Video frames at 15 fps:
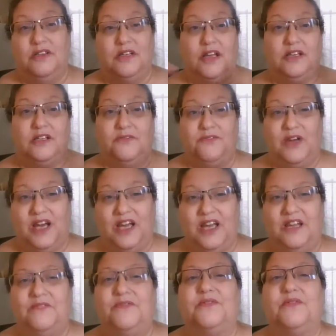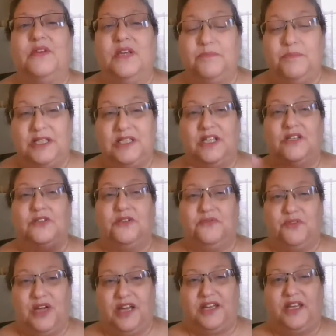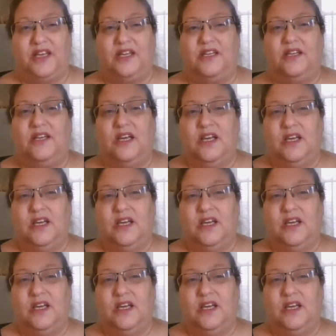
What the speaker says: 9 to 5, Monday through Friday,